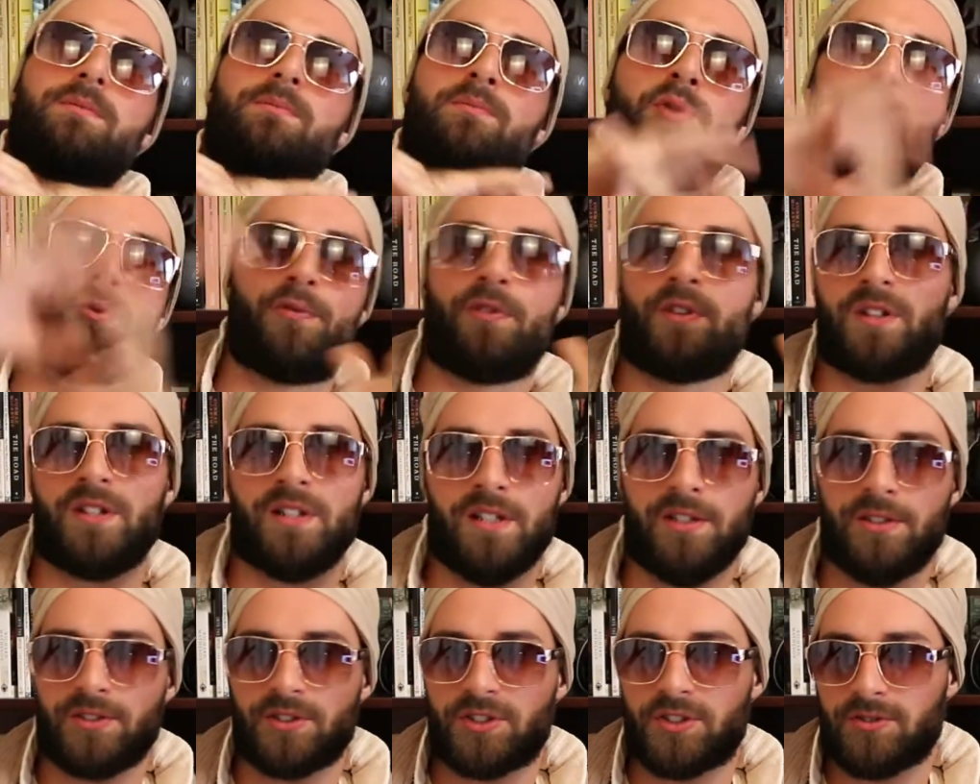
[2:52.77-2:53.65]
perfectly
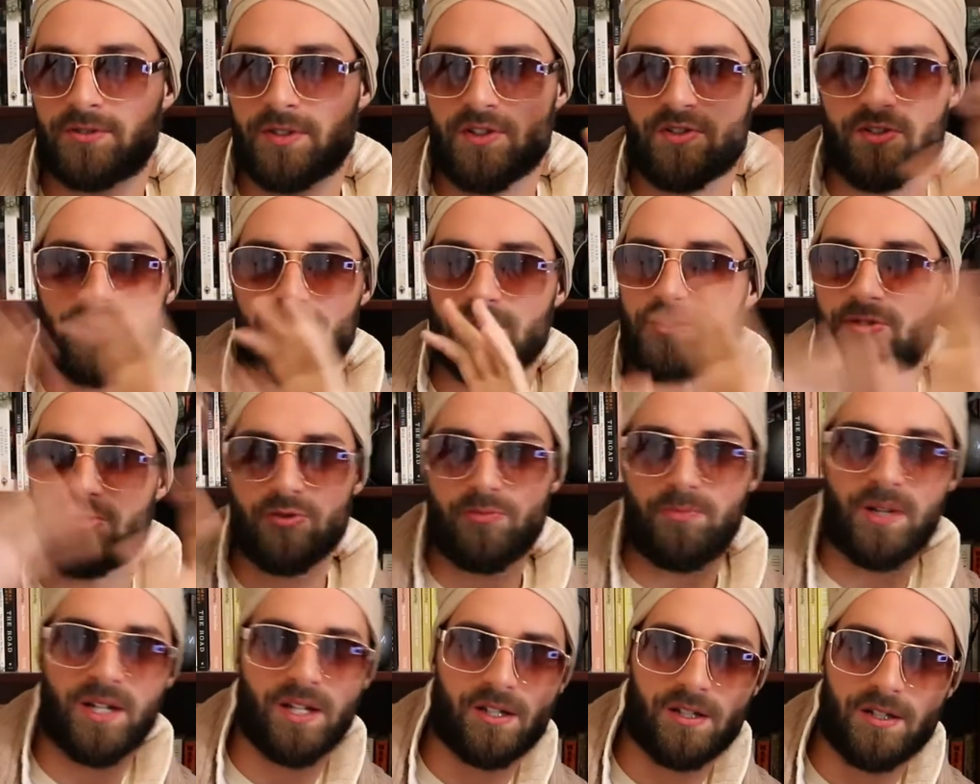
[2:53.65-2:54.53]
illustrates the
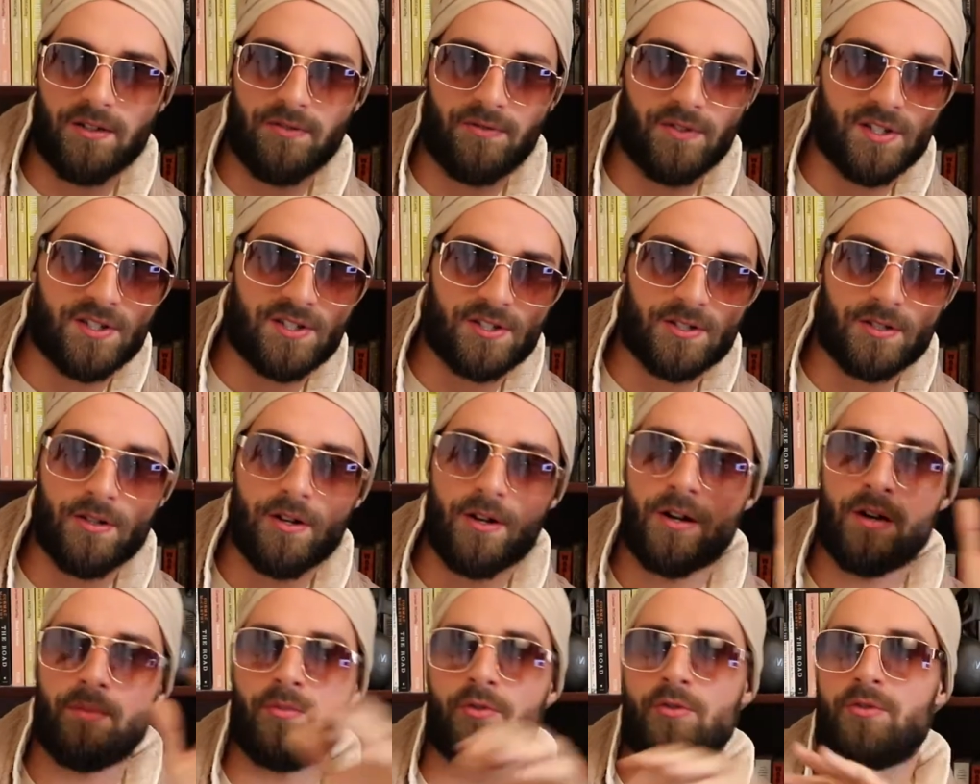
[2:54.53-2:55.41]
stupidity of
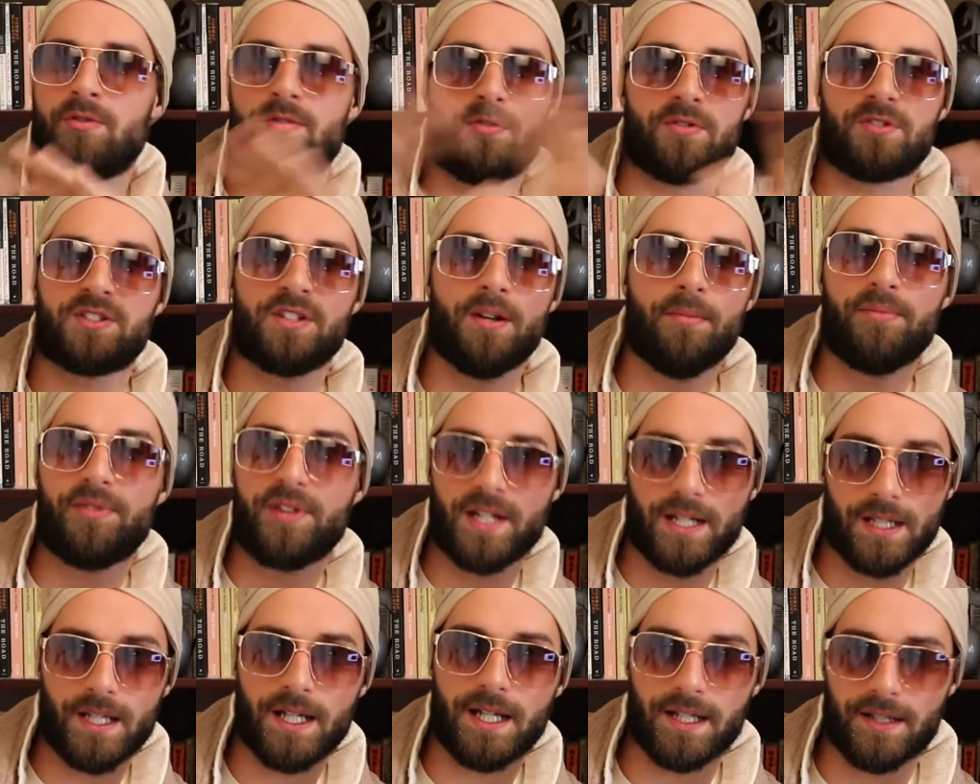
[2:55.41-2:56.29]
Islam, or
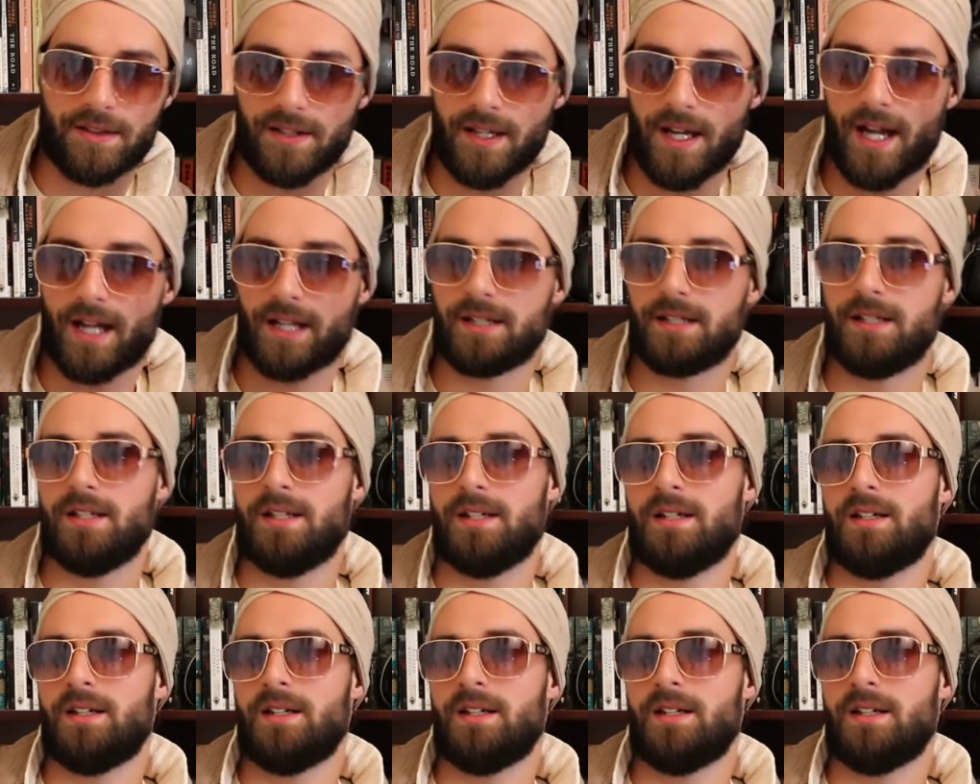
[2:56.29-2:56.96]
something like that.